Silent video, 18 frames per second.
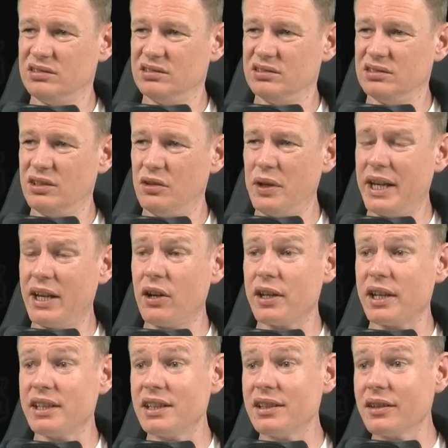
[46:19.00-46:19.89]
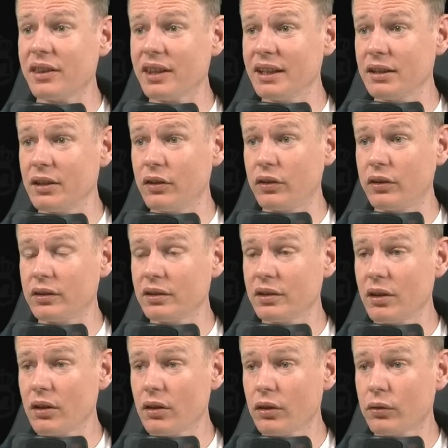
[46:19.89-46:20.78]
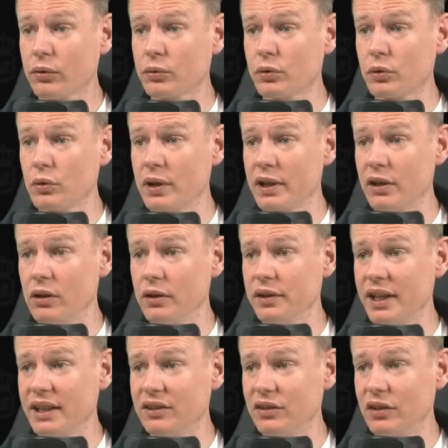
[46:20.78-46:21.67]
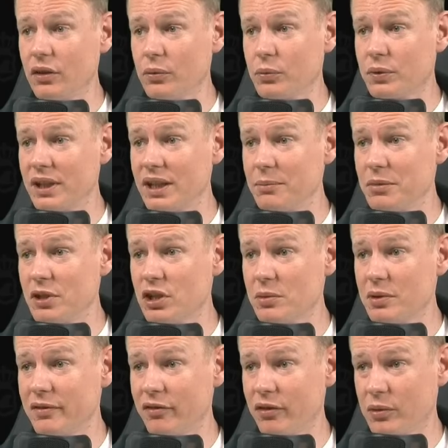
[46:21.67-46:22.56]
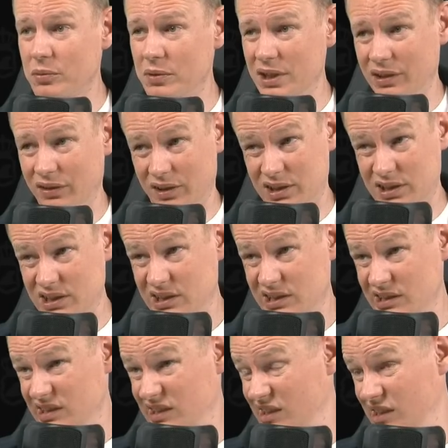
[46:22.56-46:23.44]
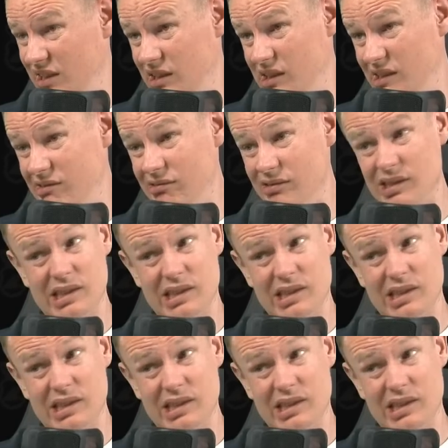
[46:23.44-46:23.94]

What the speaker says: Oh, hang on. I didn't think this through at all. Knight c3, bishop f3 is that? Oh.